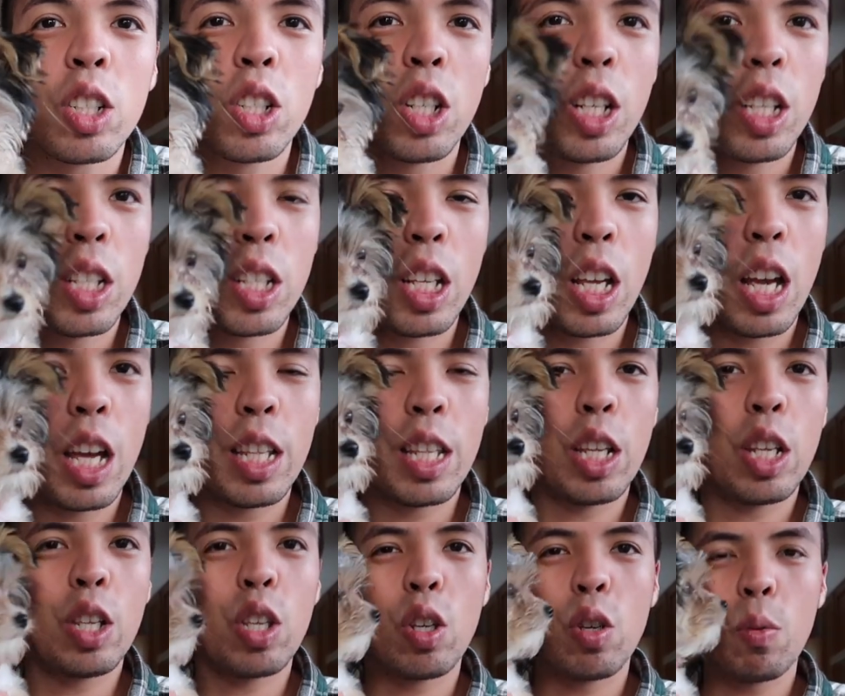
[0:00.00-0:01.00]
She's
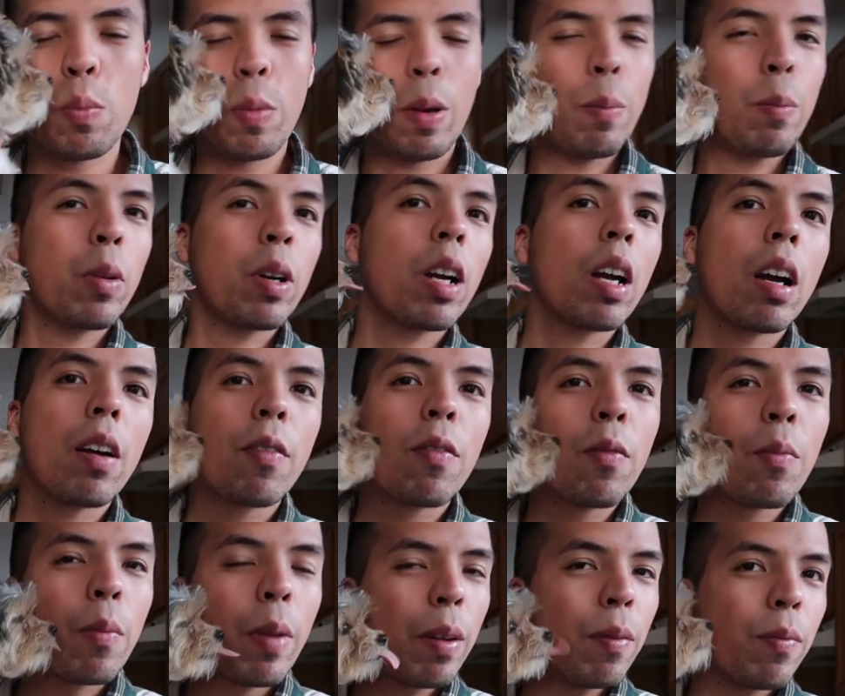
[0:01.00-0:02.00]
the new member
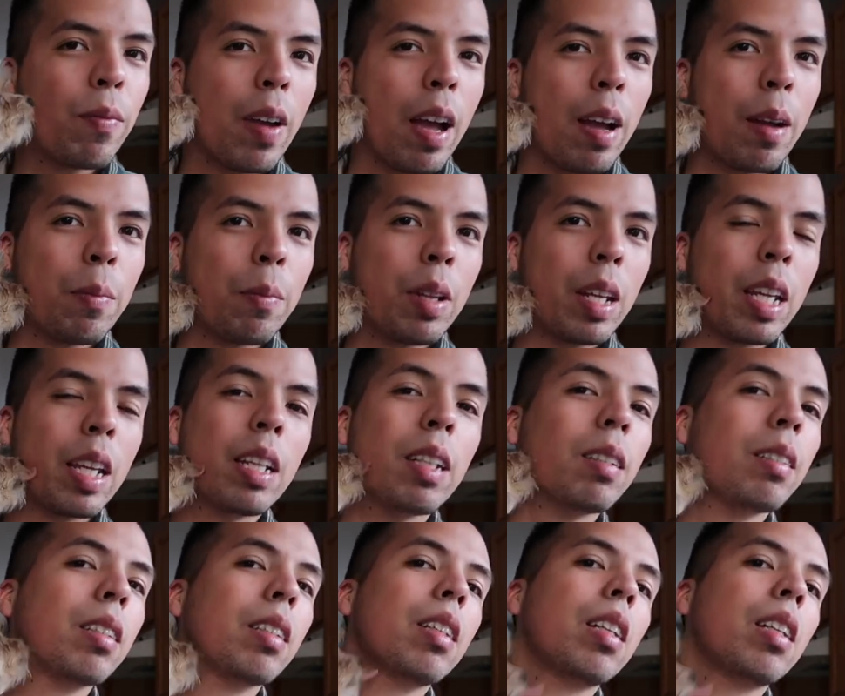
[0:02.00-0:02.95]
of my family.